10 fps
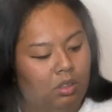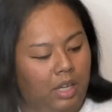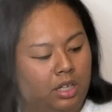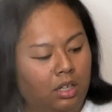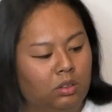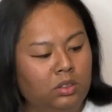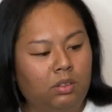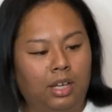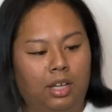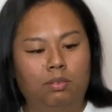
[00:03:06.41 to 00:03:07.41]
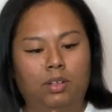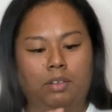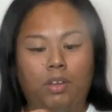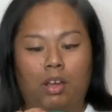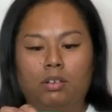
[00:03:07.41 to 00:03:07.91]
I also have what I
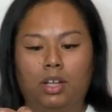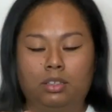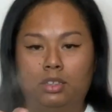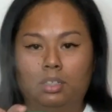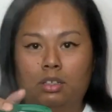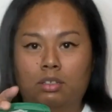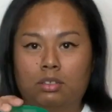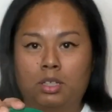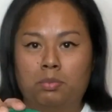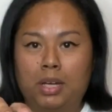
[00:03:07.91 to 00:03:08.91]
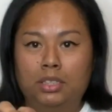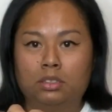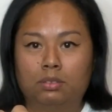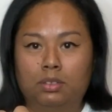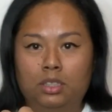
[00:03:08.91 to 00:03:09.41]
found at the Khmer
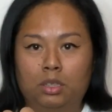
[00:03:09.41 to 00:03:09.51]
store in the